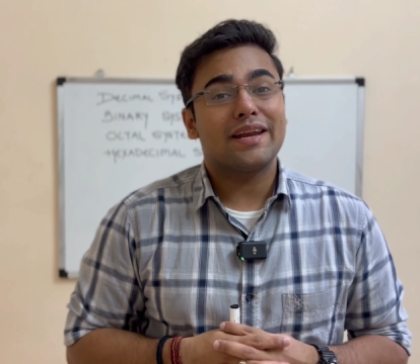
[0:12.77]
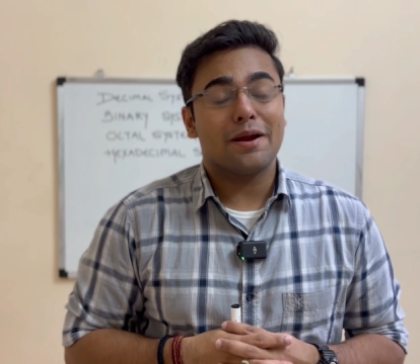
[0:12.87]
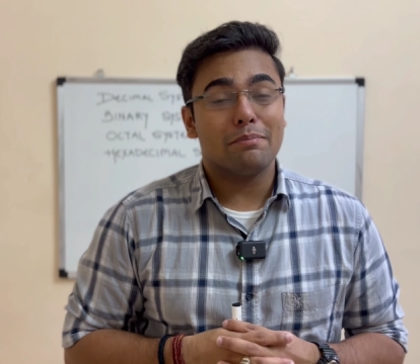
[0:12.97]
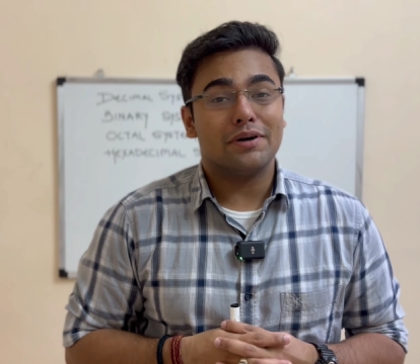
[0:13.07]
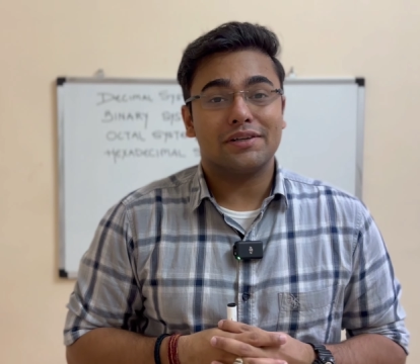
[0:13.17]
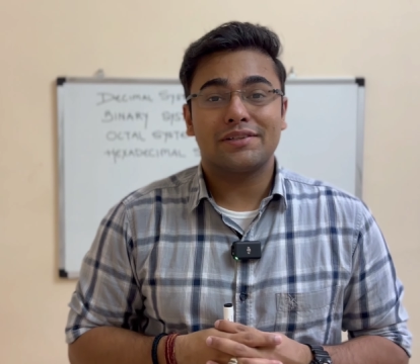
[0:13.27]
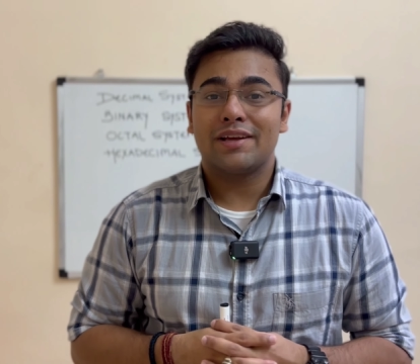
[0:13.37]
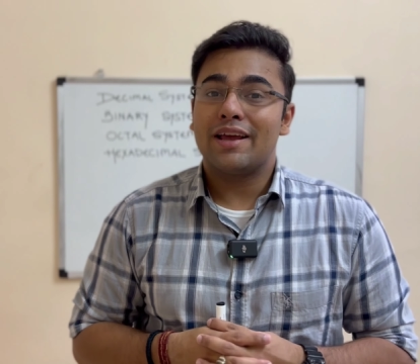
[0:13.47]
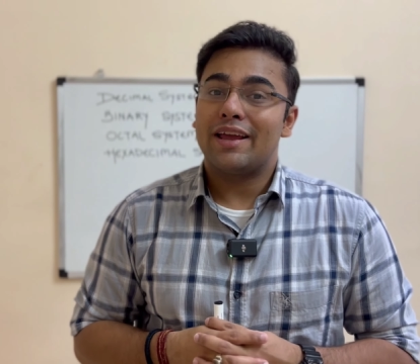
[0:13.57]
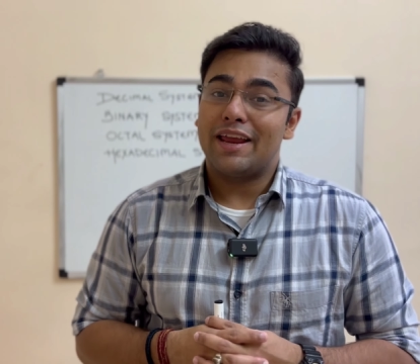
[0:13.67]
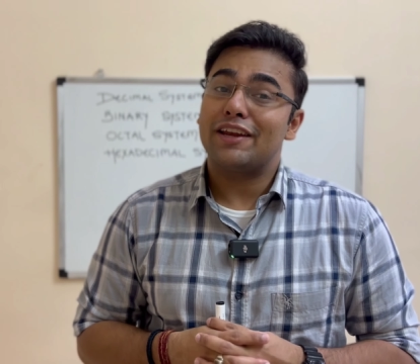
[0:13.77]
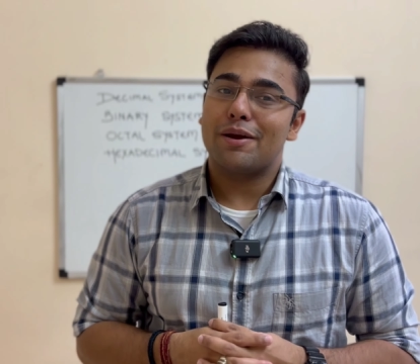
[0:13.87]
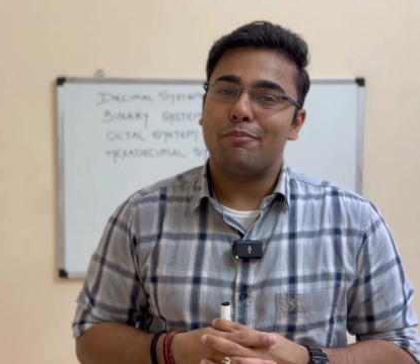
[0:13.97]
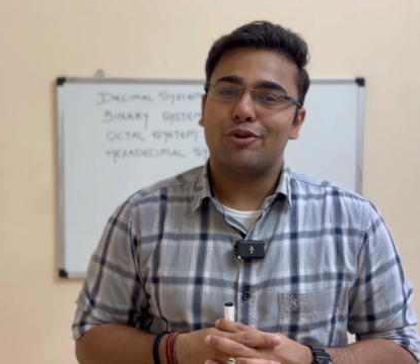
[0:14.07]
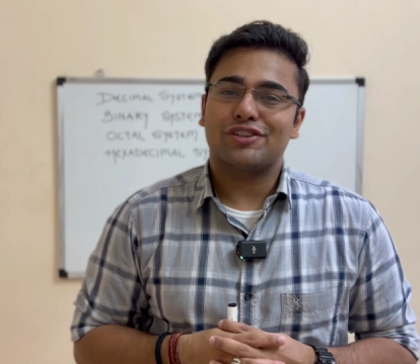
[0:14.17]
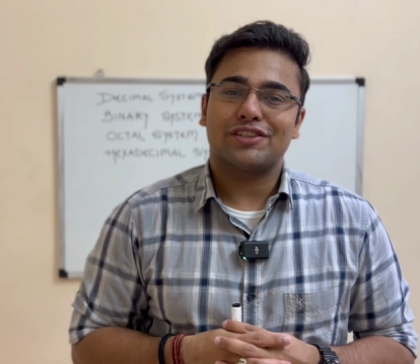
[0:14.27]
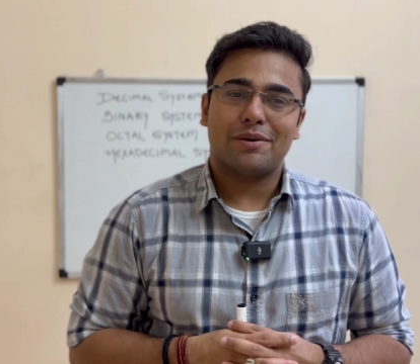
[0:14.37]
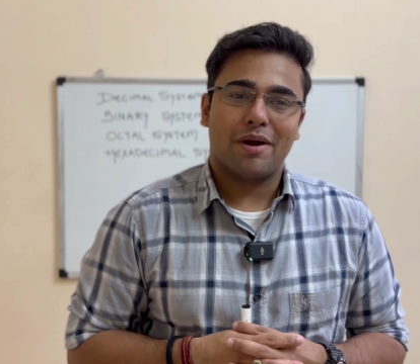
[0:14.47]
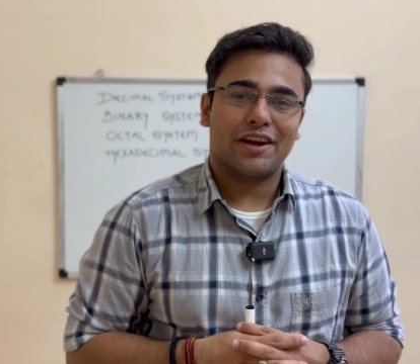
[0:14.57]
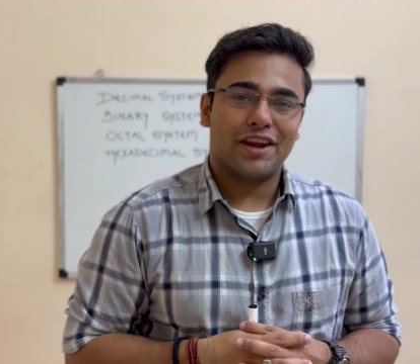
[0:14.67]
numbers in computer
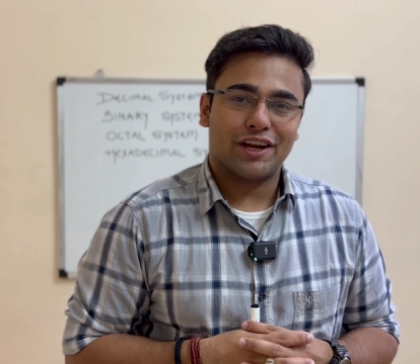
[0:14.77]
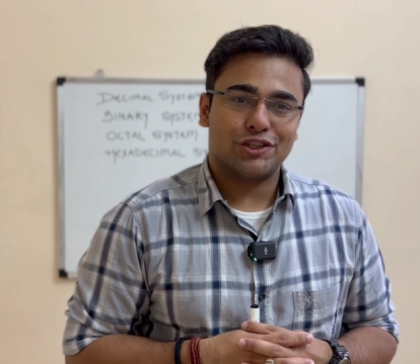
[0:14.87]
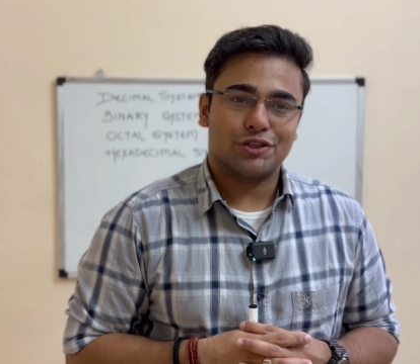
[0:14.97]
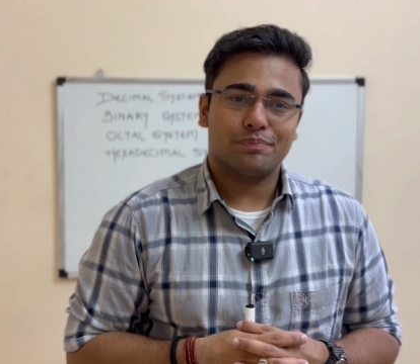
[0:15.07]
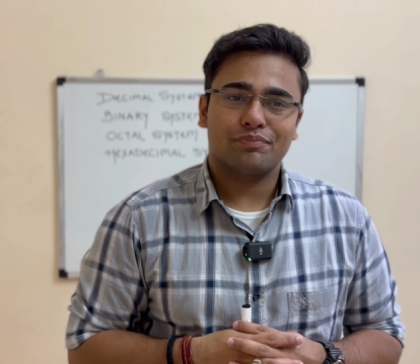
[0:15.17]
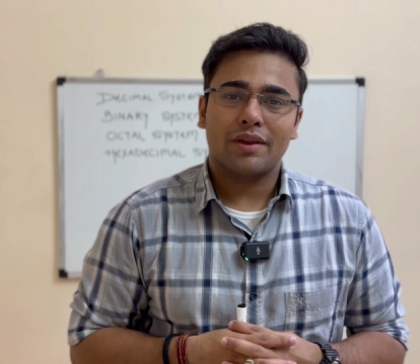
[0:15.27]
system architecture.